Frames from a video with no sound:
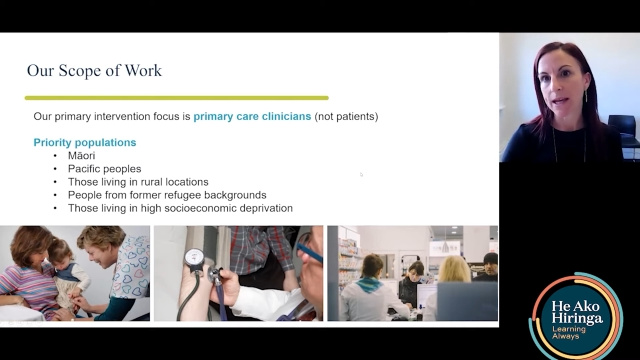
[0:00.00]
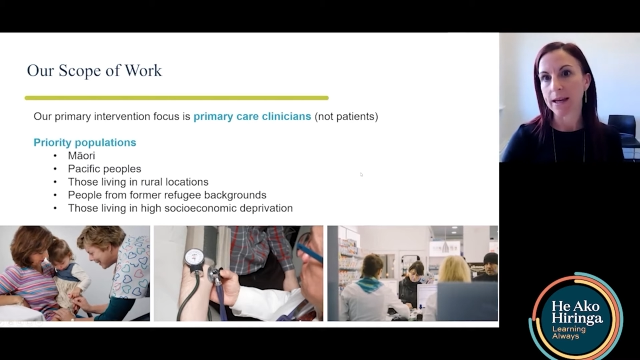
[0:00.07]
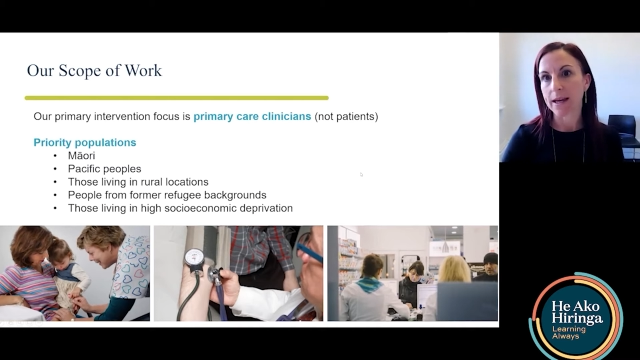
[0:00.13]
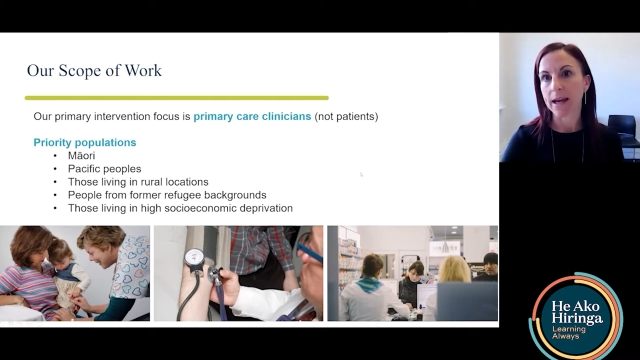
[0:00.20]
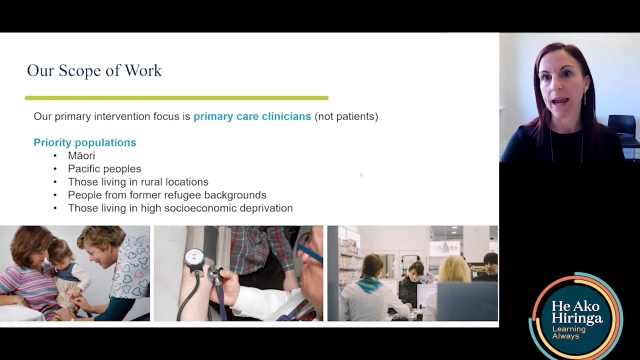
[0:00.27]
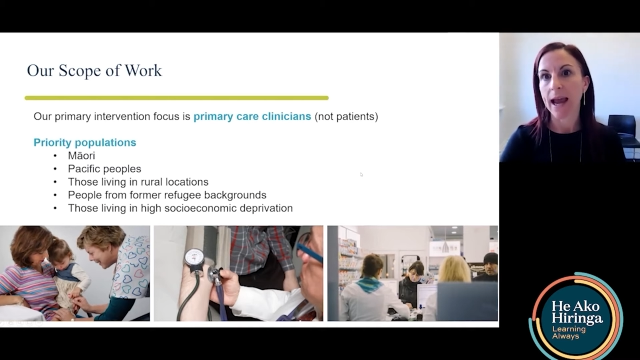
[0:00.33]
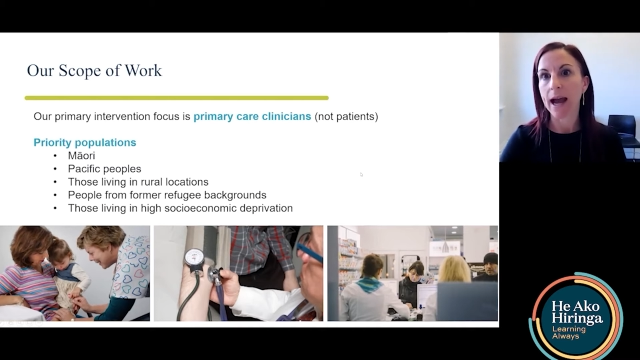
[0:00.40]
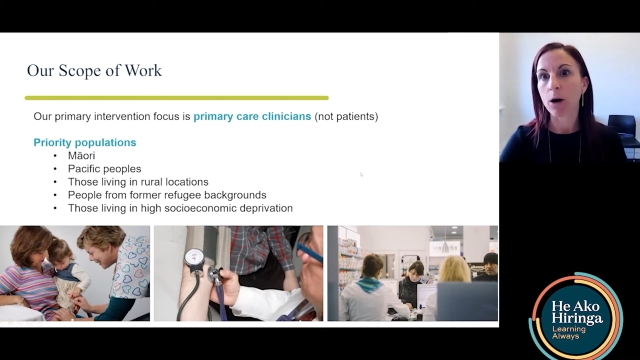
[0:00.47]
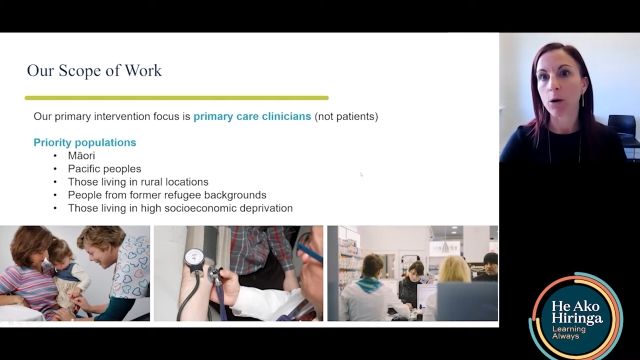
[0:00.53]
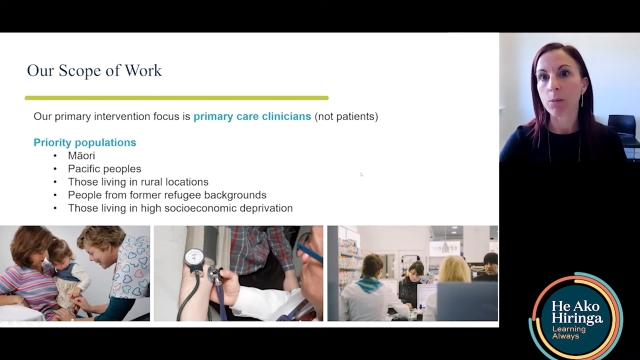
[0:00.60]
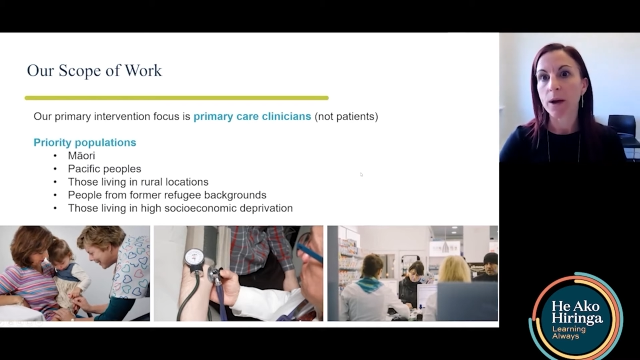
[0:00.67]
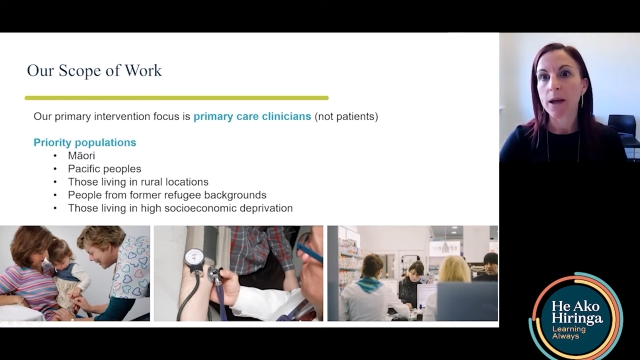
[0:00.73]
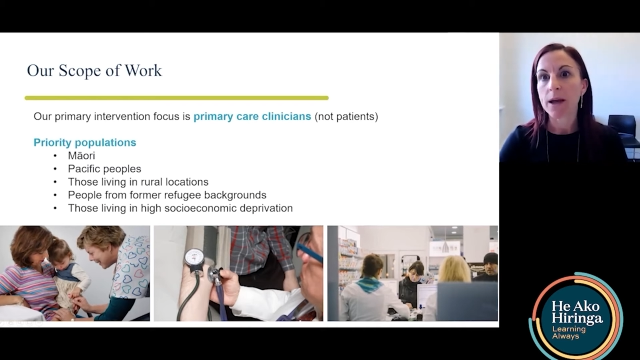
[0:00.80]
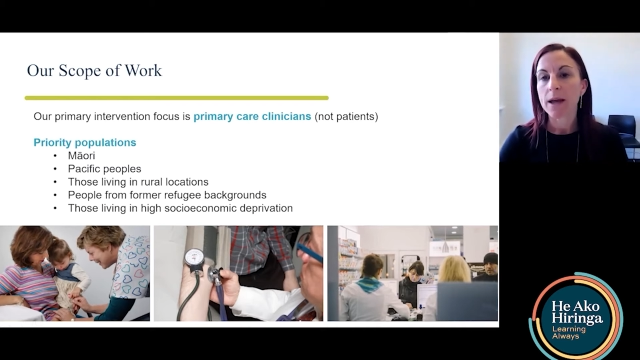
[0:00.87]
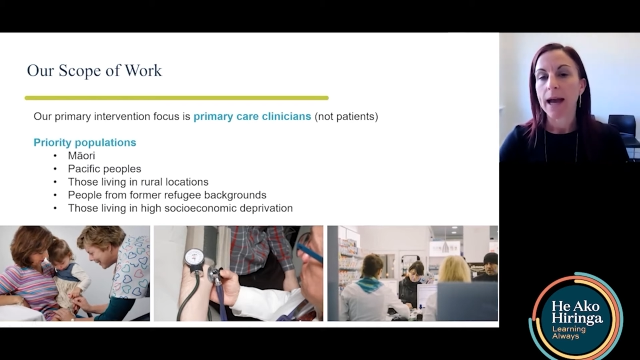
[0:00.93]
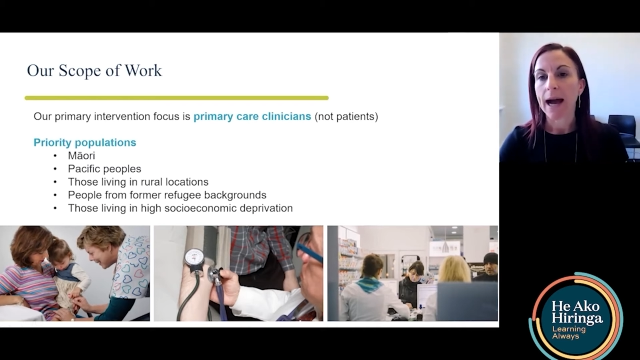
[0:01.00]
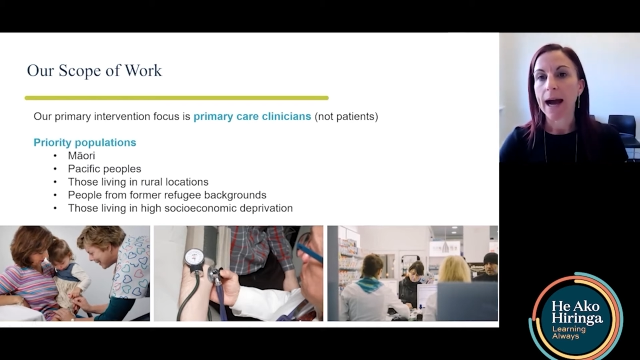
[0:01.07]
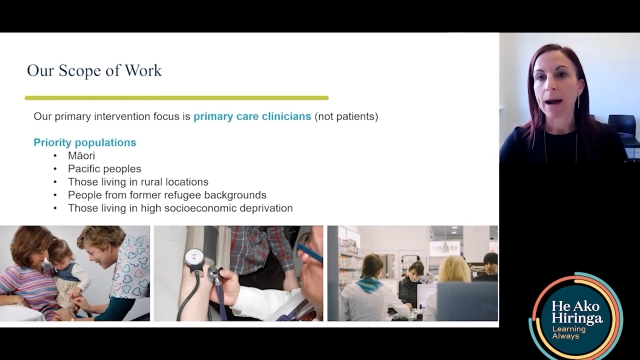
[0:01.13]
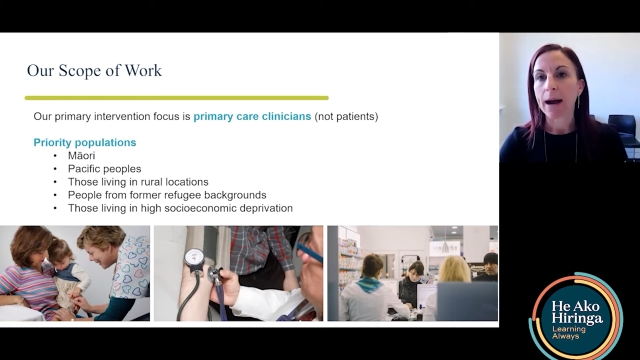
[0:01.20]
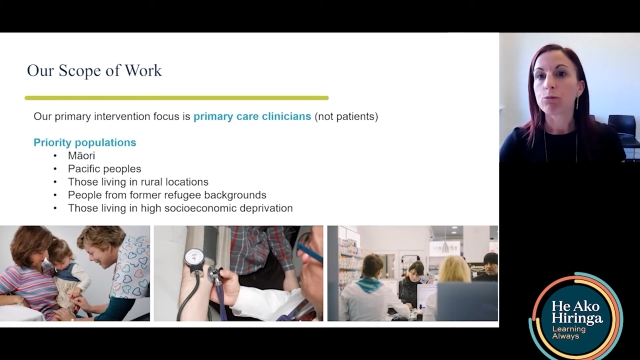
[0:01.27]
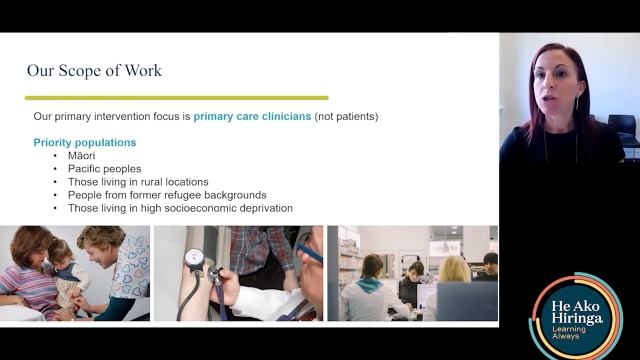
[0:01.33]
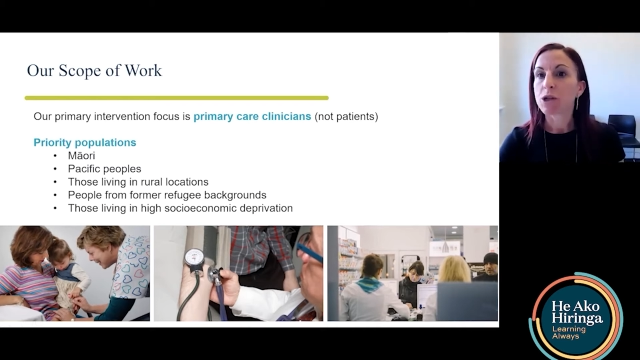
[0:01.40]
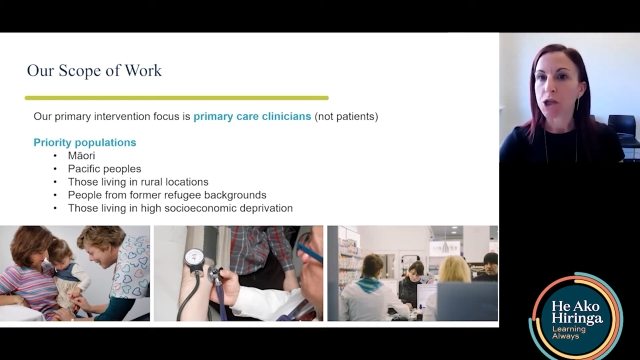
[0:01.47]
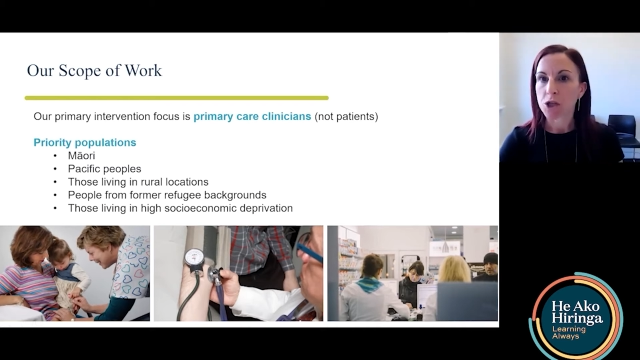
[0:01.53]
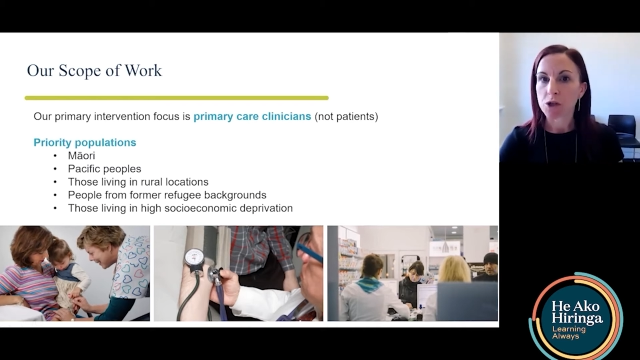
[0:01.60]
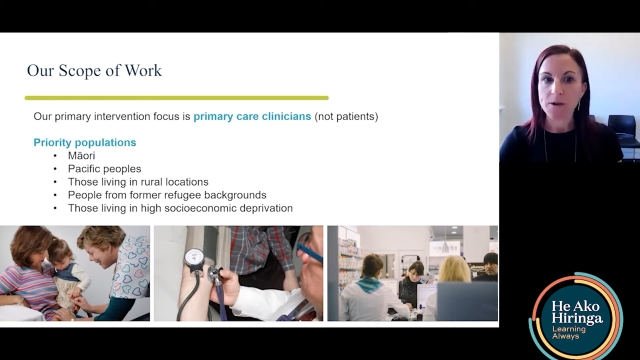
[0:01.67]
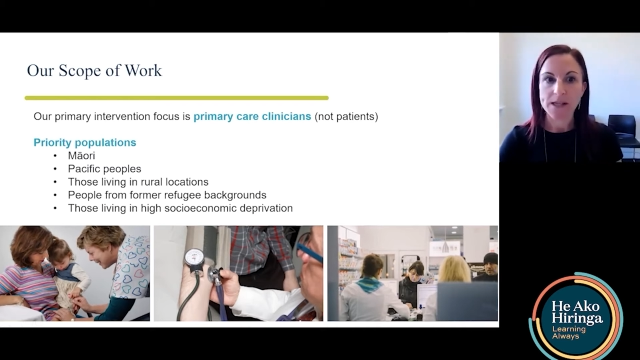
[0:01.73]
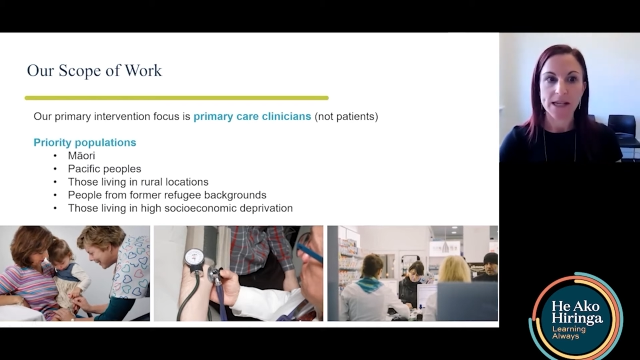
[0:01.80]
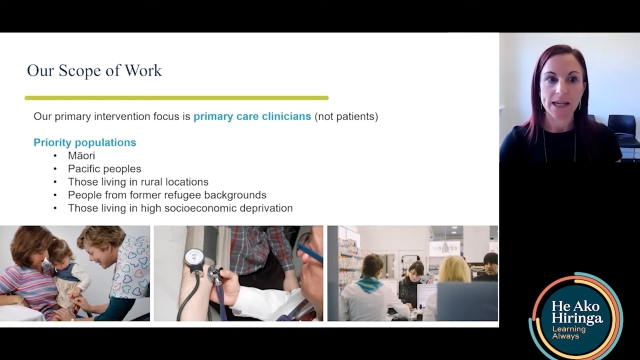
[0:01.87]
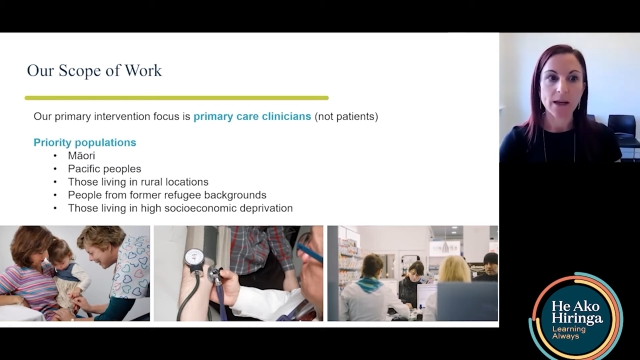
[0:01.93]
can help
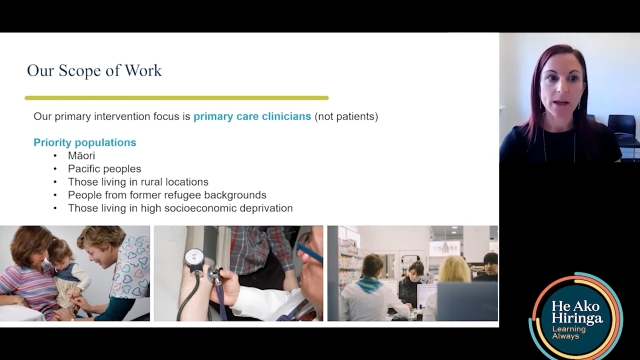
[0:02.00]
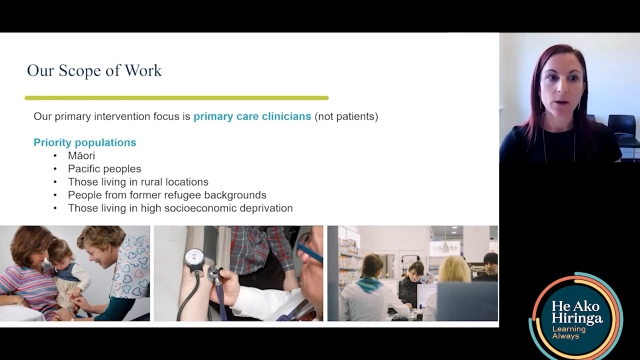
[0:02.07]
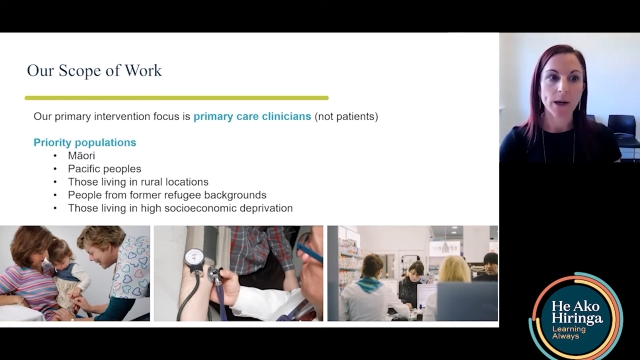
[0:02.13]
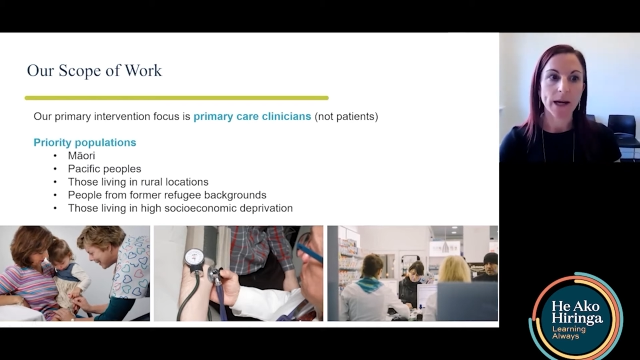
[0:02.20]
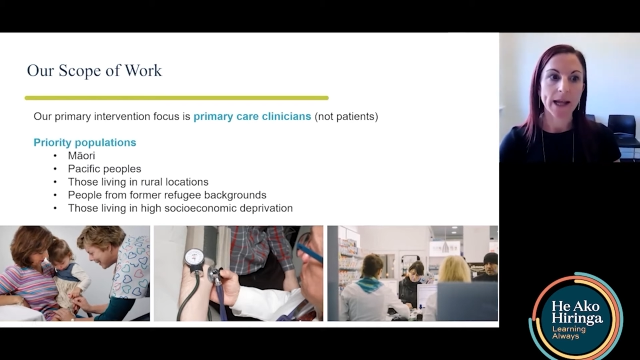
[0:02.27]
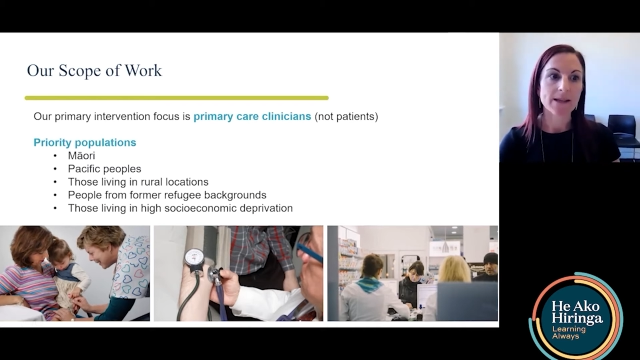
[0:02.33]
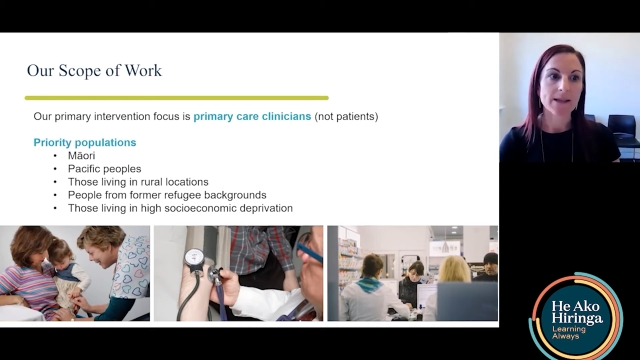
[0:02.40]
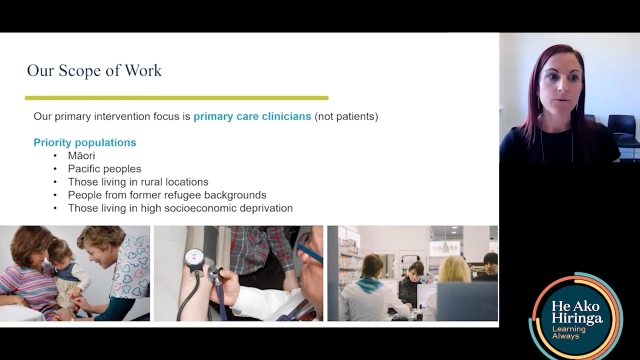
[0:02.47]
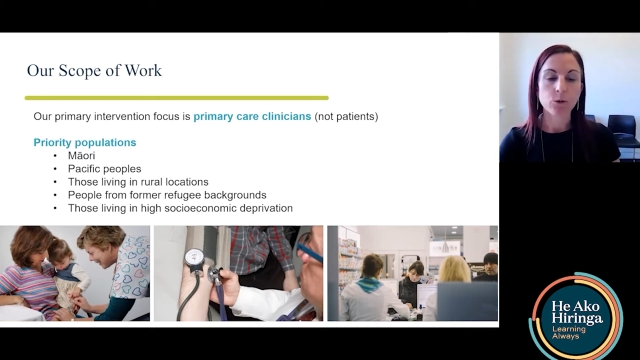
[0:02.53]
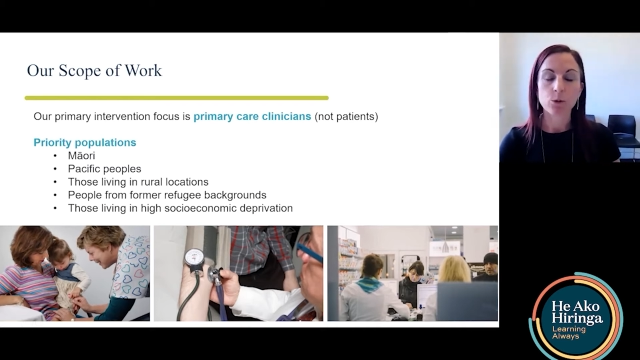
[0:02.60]
reduce inequities